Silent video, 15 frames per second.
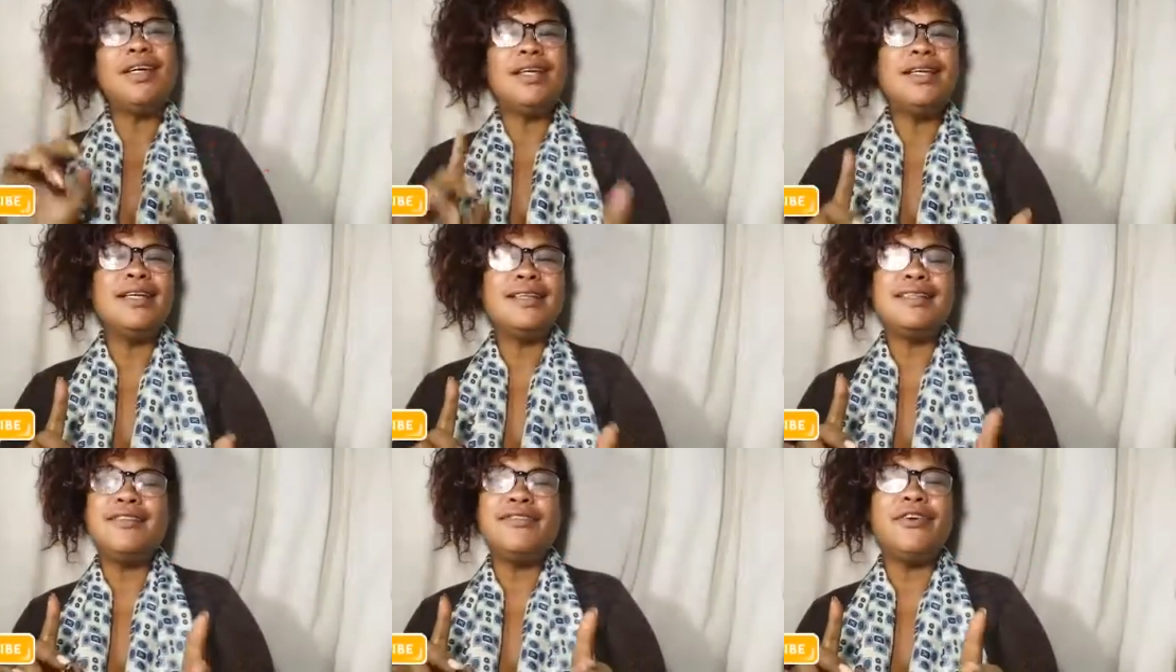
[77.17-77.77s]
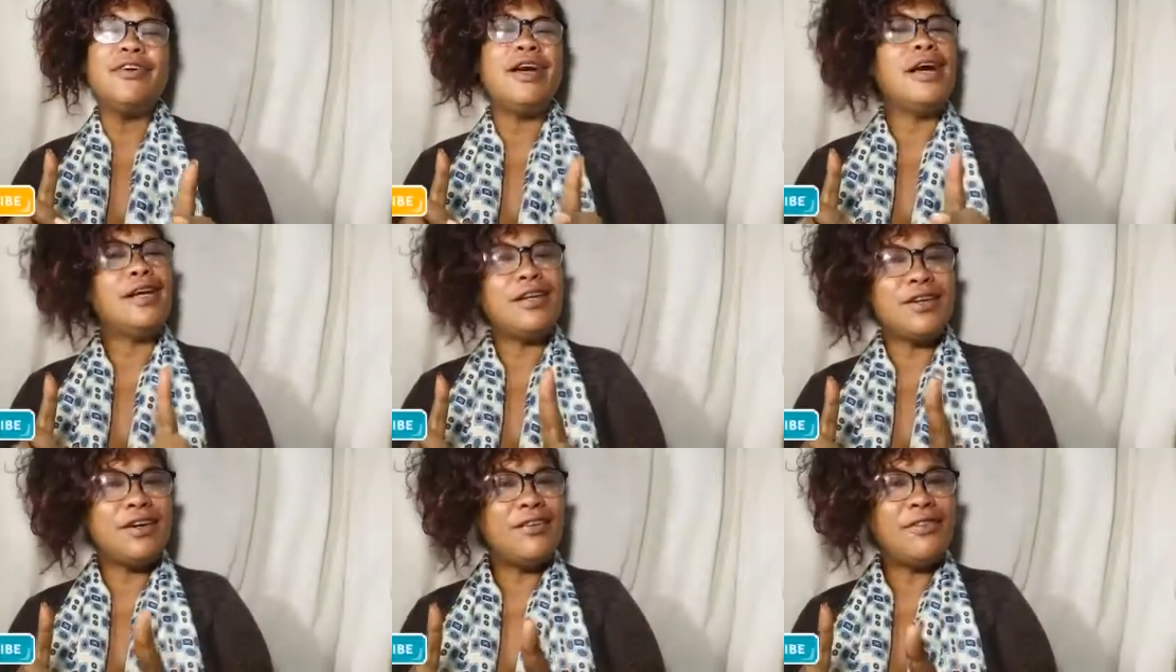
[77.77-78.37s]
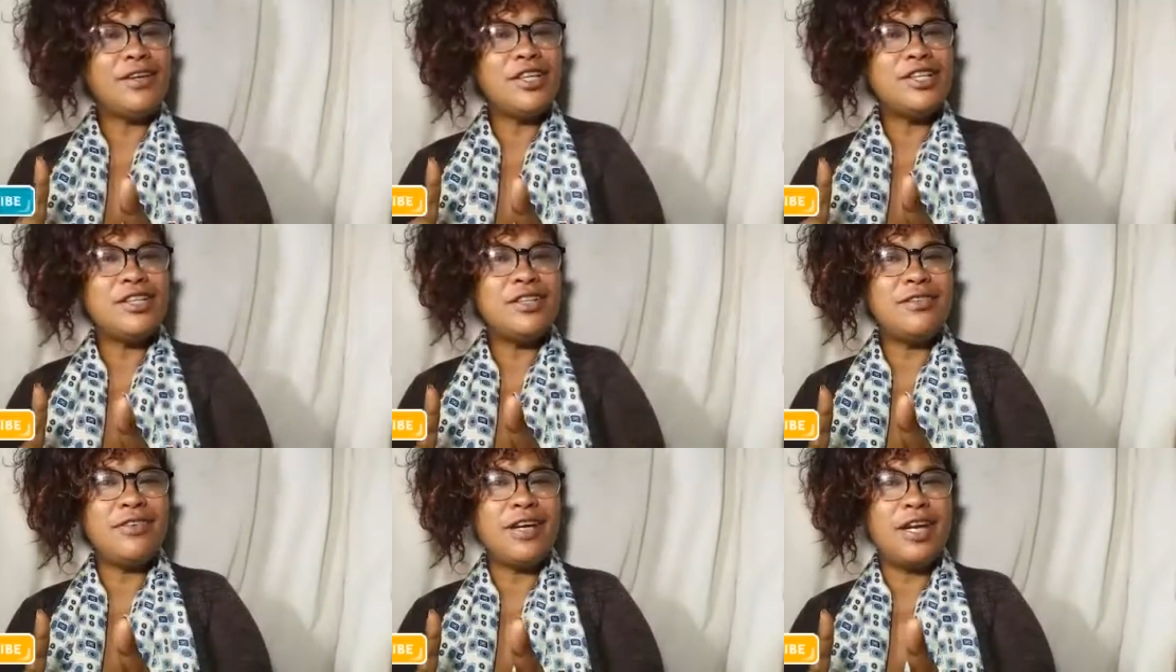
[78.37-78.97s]
this is a very
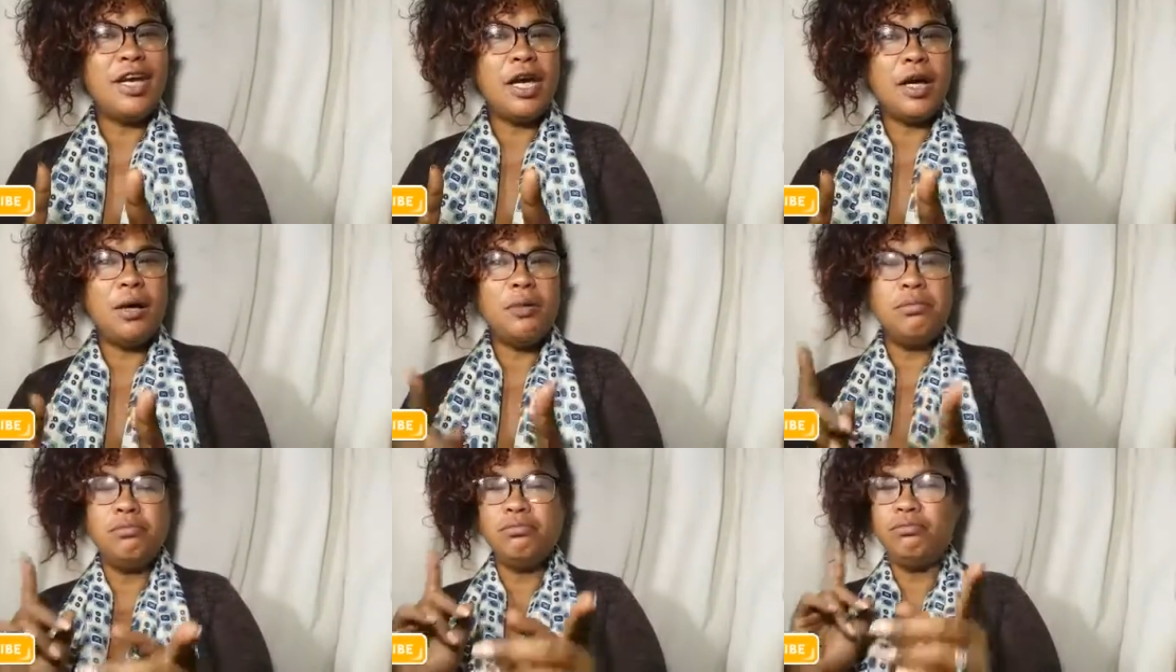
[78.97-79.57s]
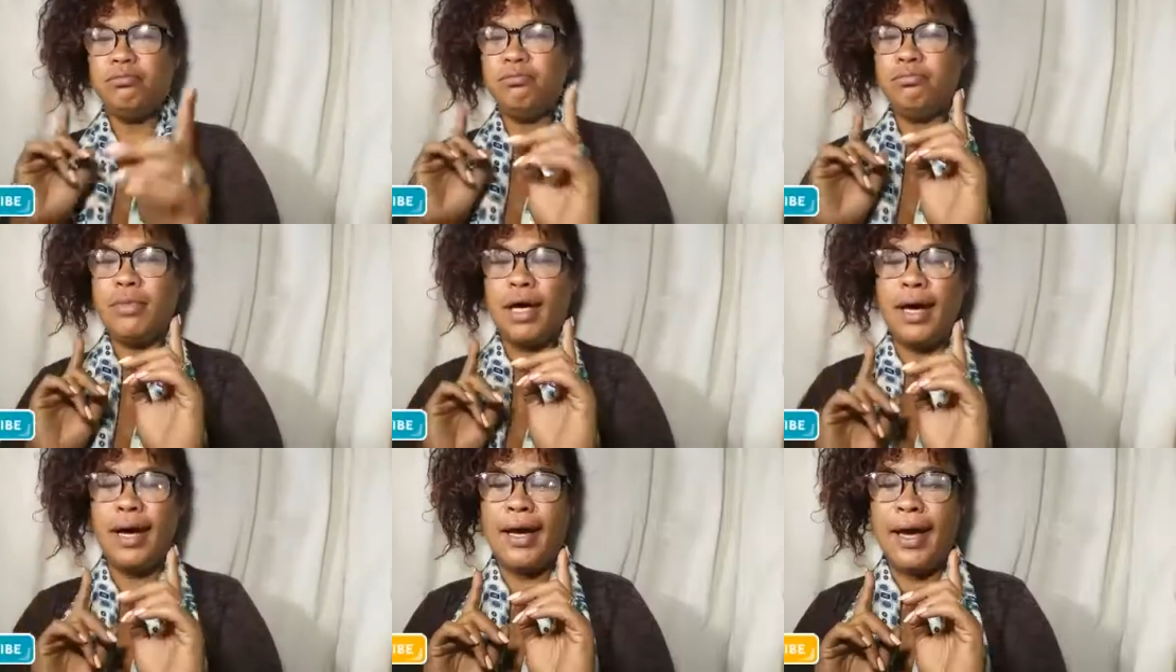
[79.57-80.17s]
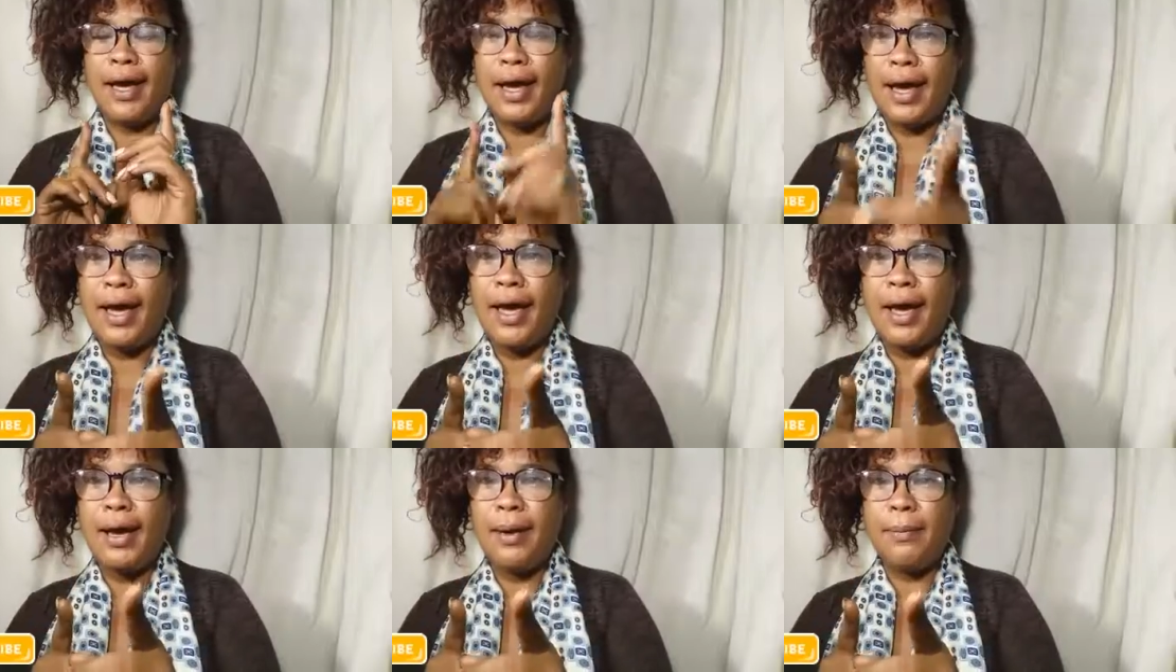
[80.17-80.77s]
unconventional video. I
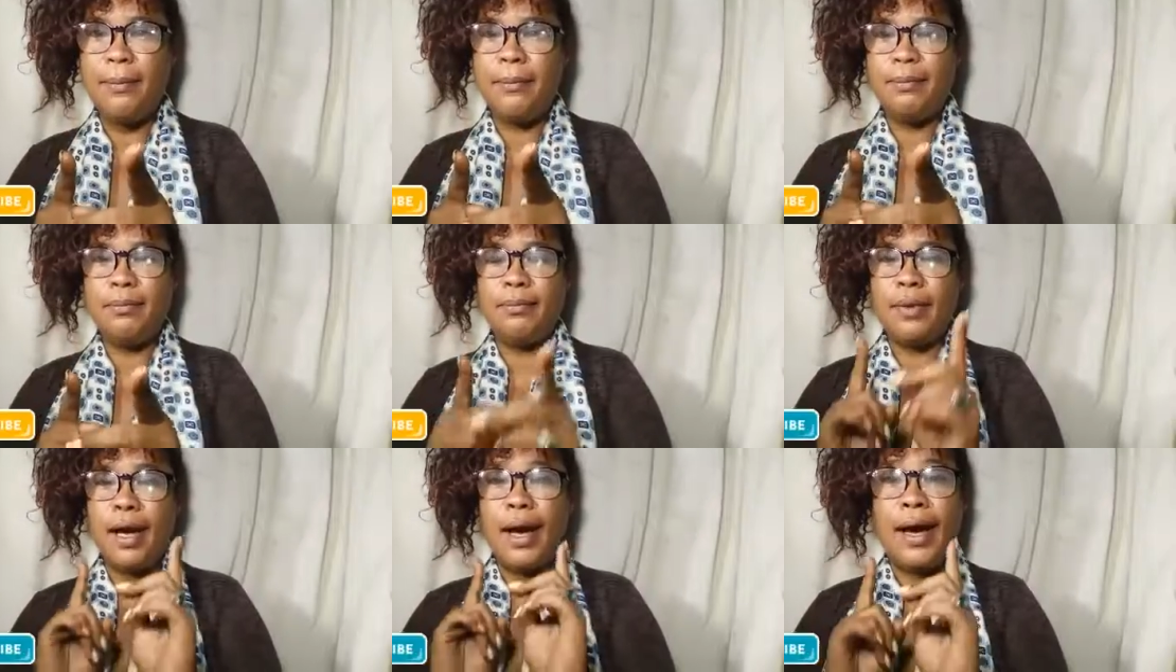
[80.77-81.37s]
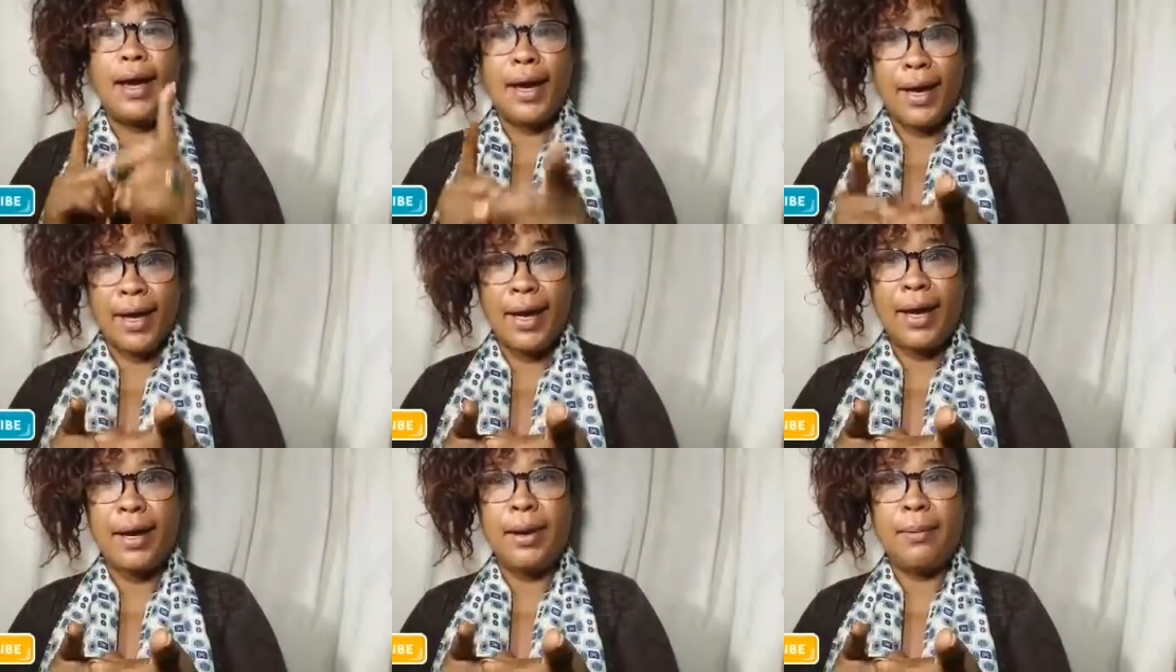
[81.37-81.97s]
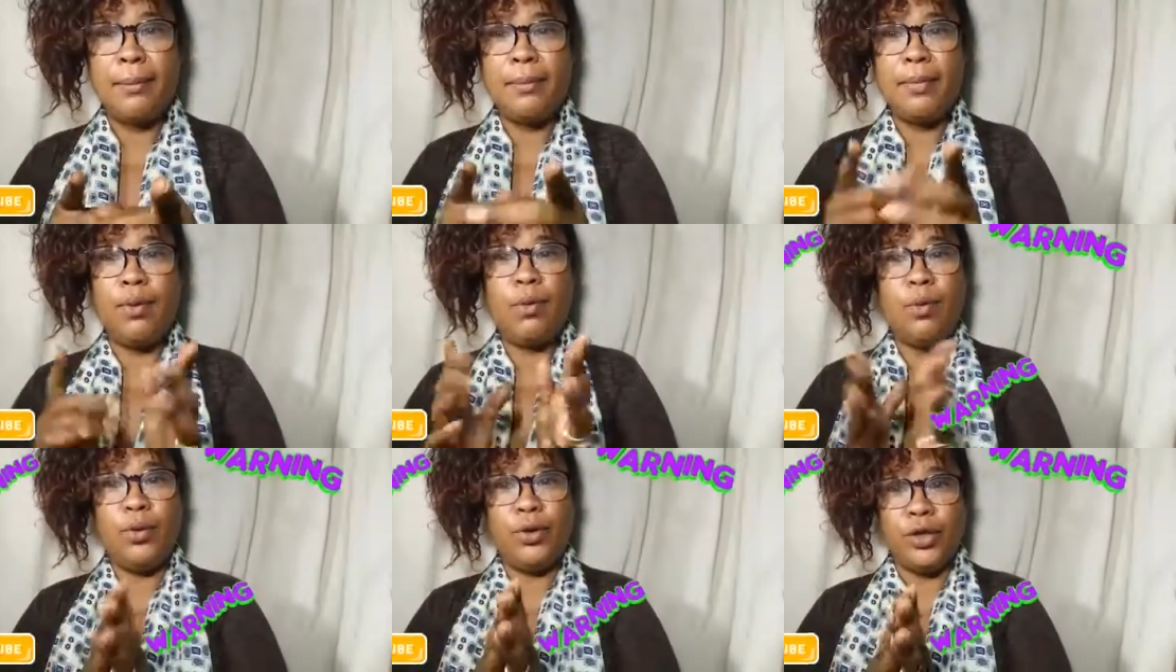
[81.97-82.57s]
am, I am
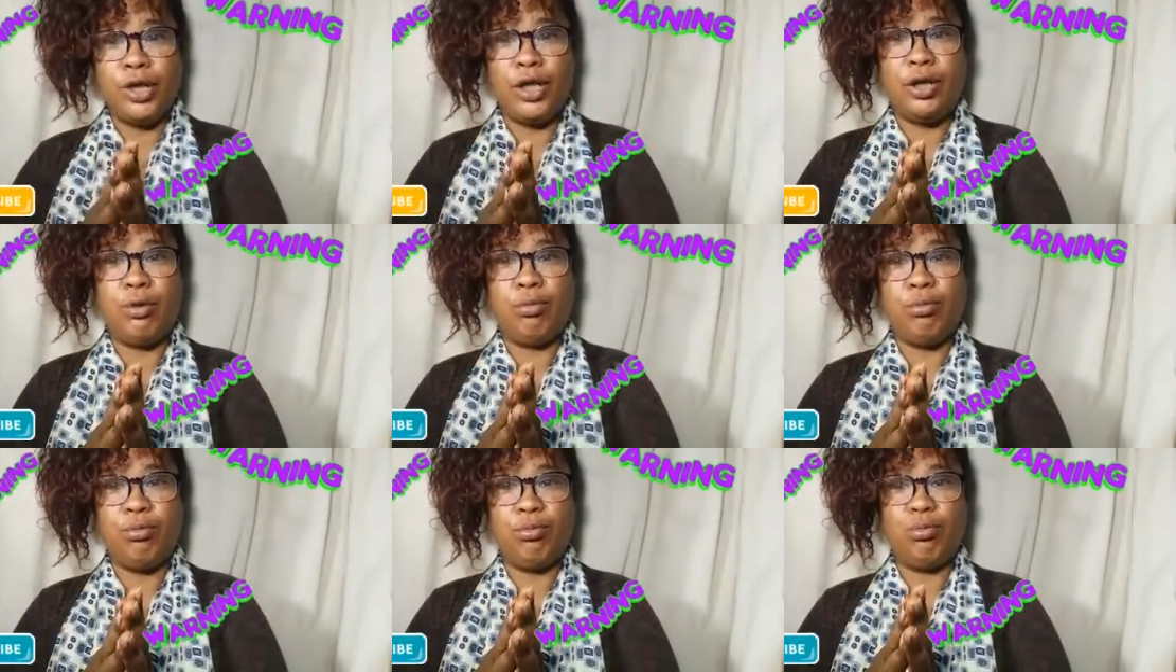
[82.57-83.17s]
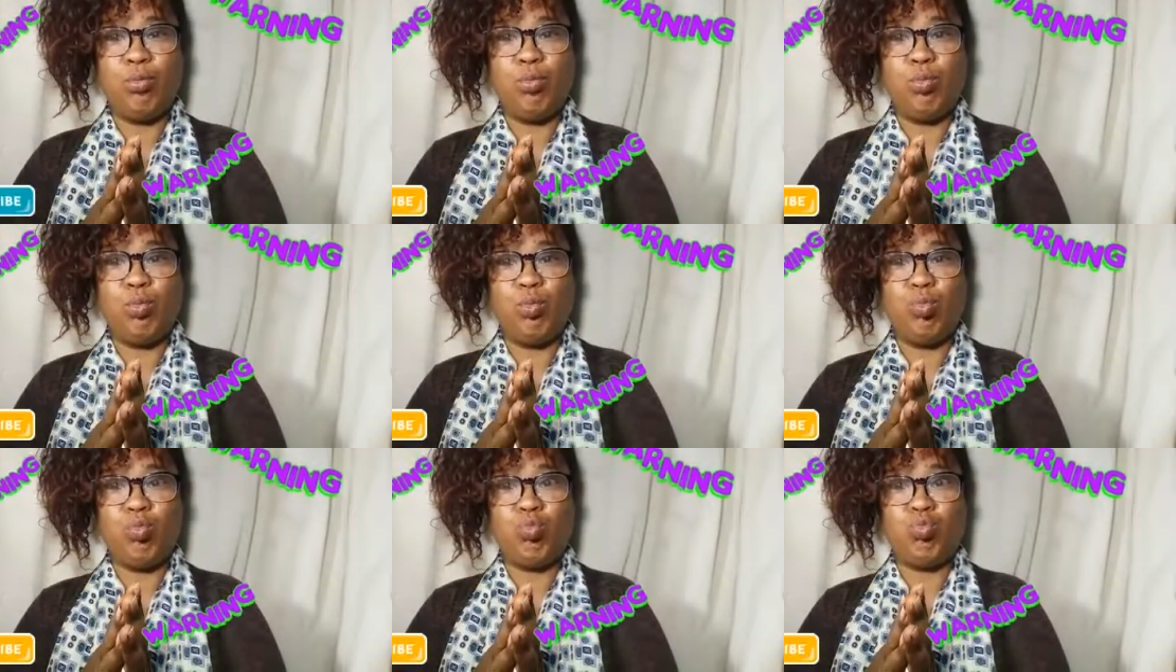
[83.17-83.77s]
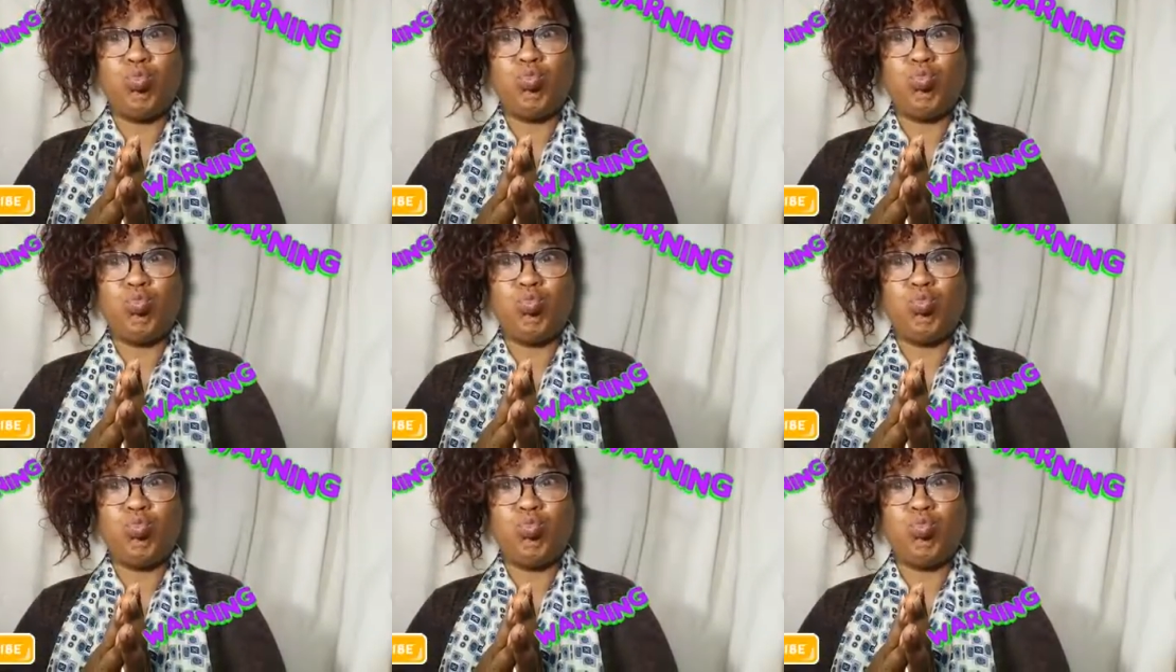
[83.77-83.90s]
warning you.